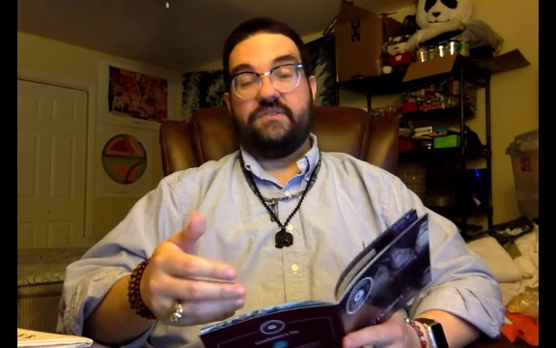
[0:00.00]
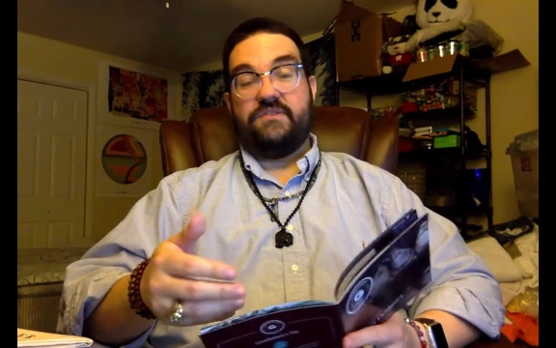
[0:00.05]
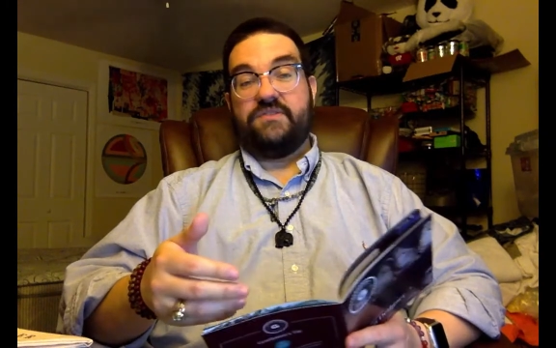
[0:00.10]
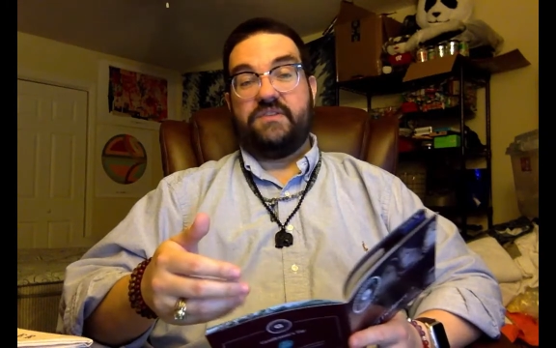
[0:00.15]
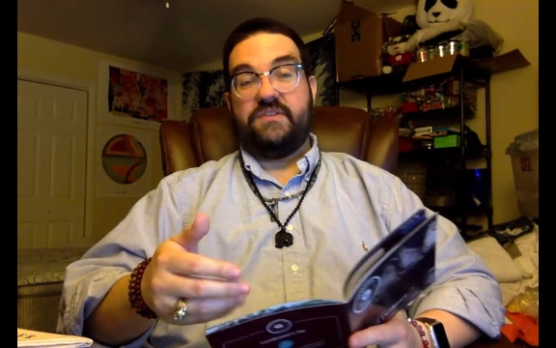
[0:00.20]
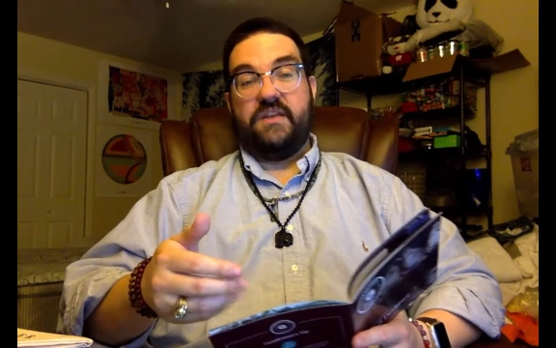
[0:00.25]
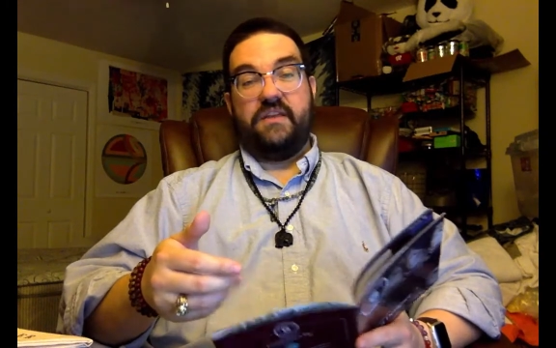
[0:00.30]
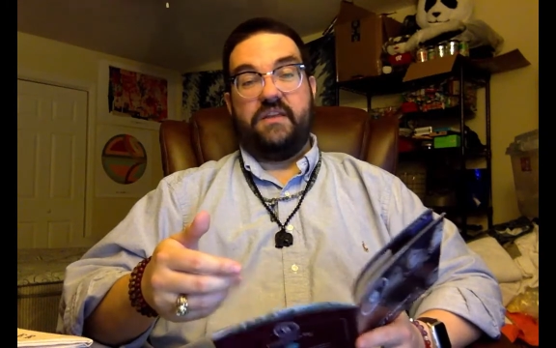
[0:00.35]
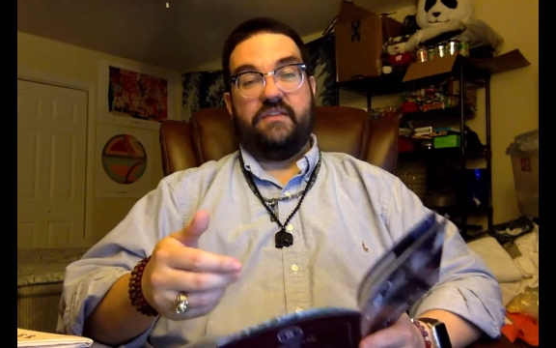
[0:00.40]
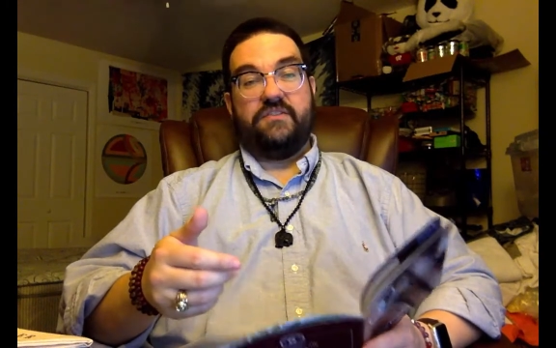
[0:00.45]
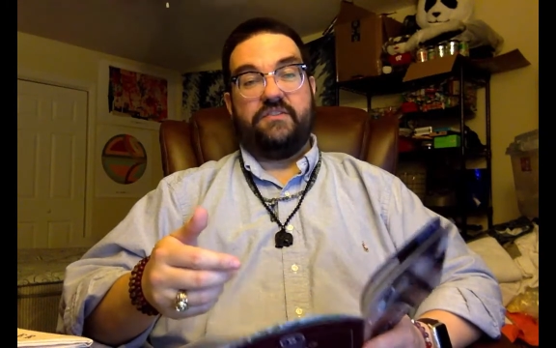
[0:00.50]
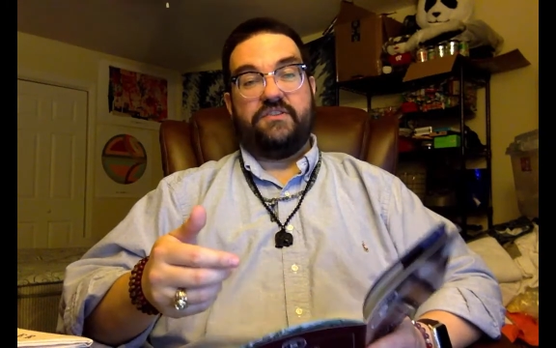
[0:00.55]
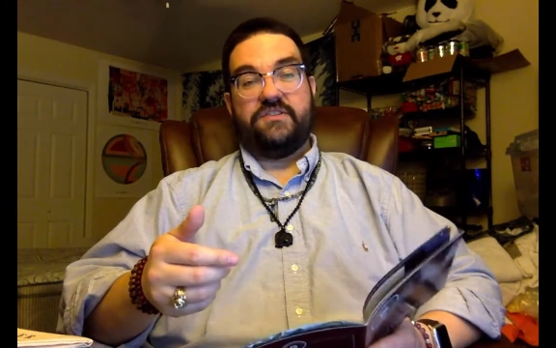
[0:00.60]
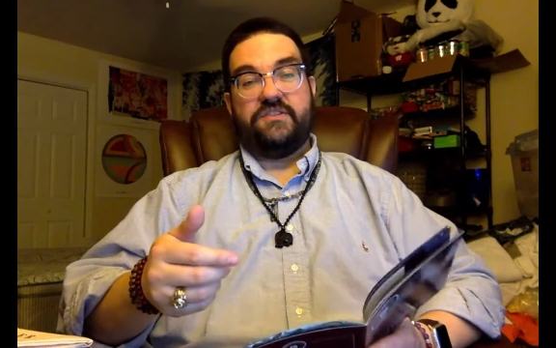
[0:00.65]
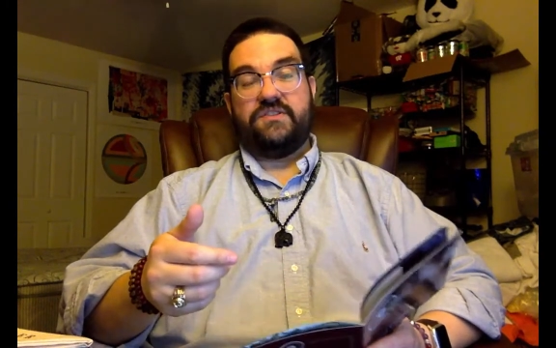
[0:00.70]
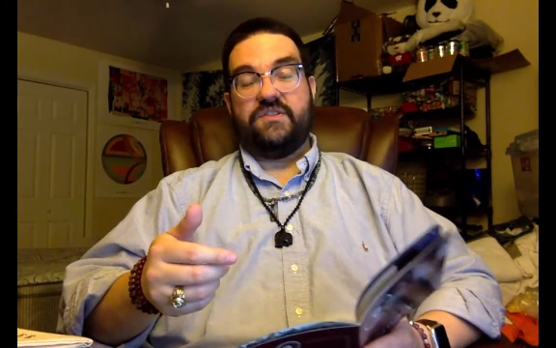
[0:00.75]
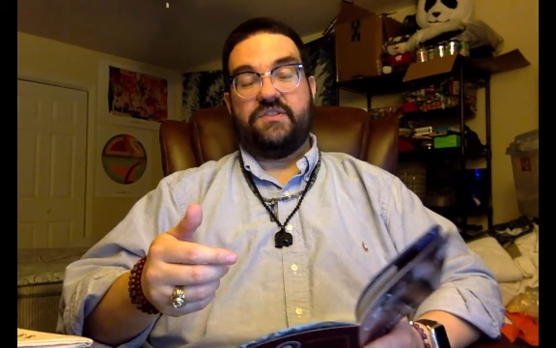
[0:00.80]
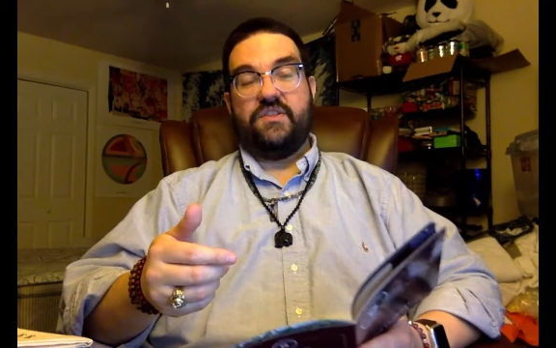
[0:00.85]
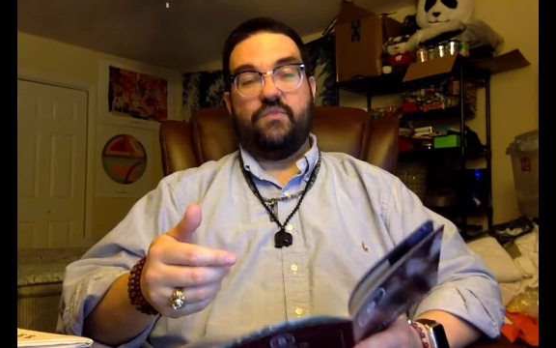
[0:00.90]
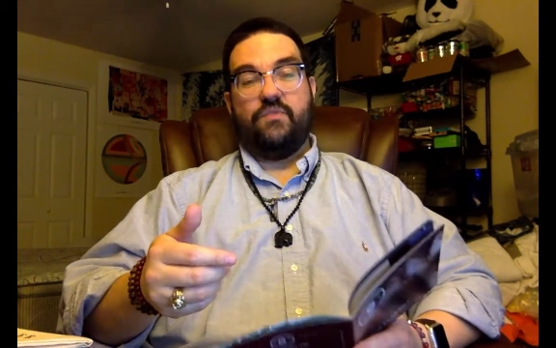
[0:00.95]
seeing
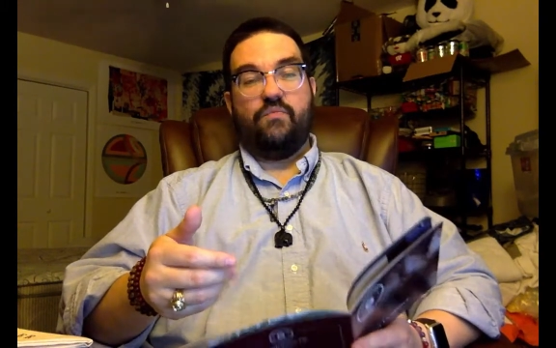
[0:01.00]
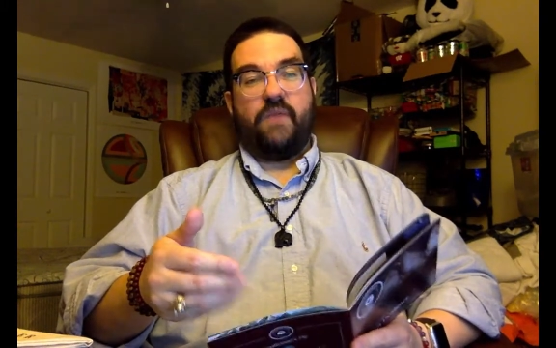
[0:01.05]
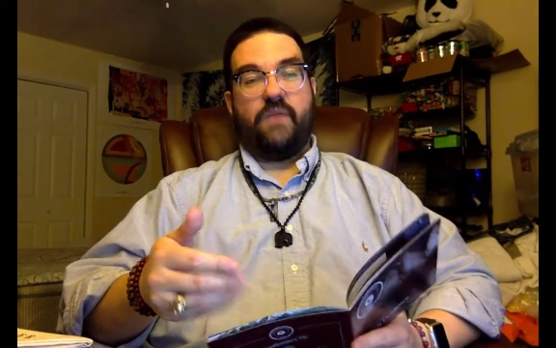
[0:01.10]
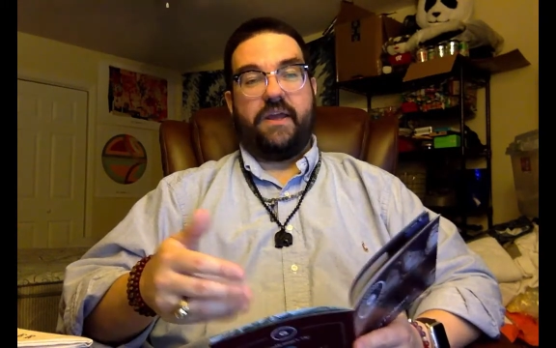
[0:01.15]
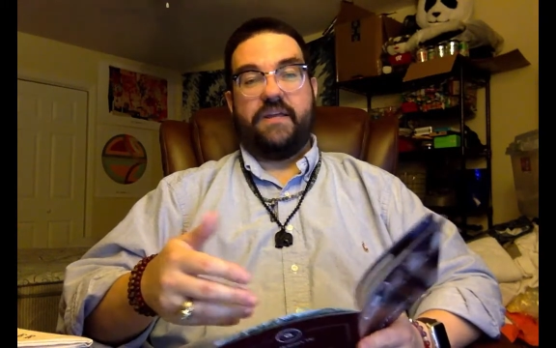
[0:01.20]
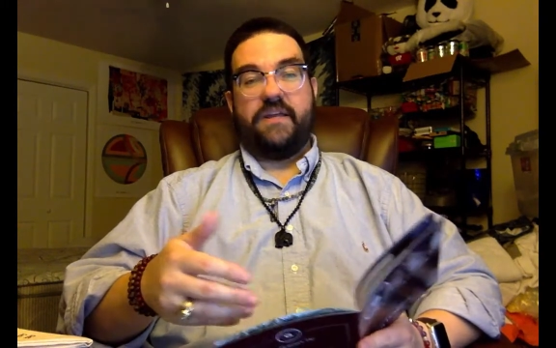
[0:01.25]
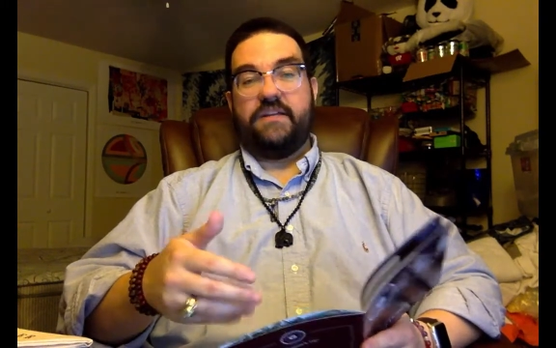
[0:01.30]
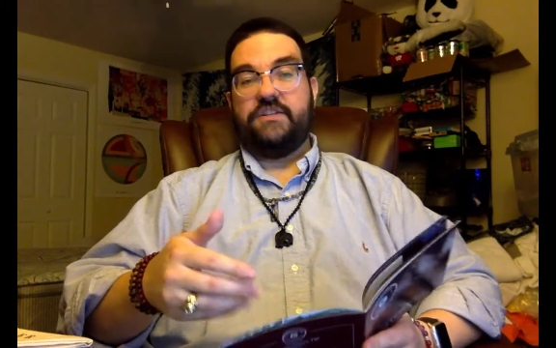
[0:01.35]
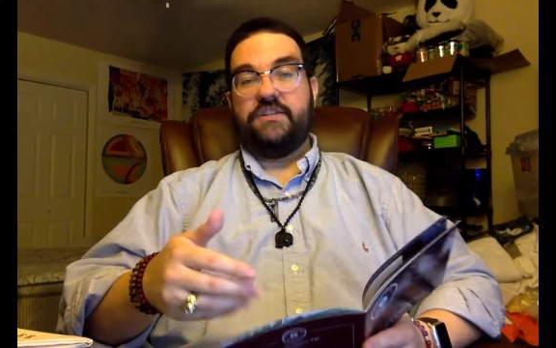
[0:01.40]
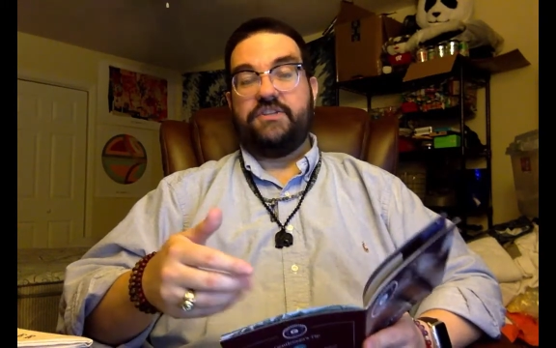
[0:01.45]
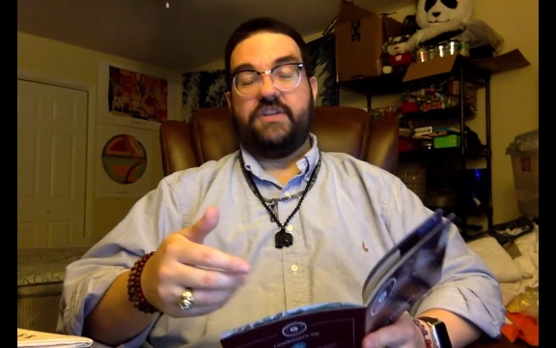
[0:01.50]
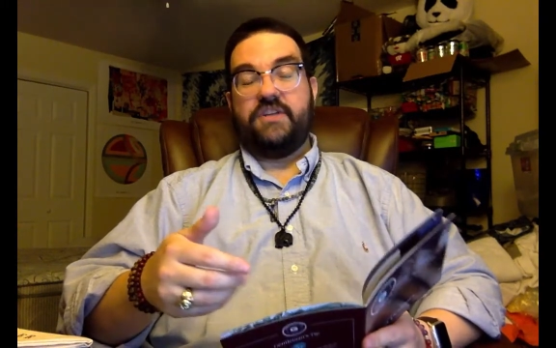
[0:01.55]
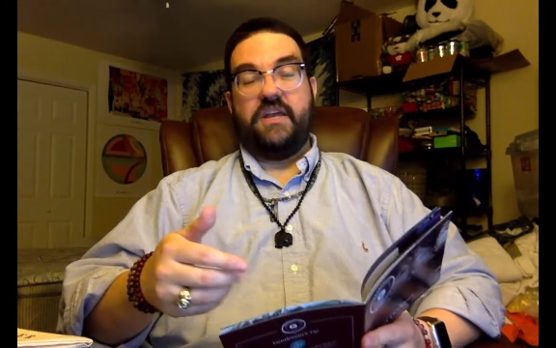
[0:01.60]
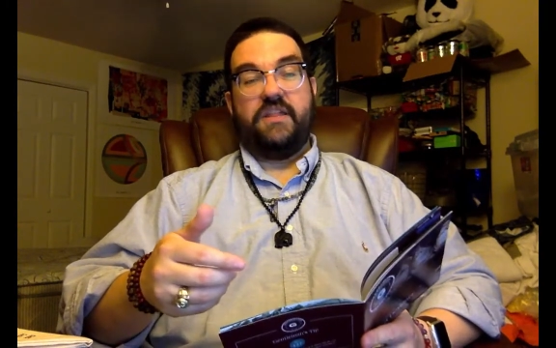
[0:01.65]
just the wreckage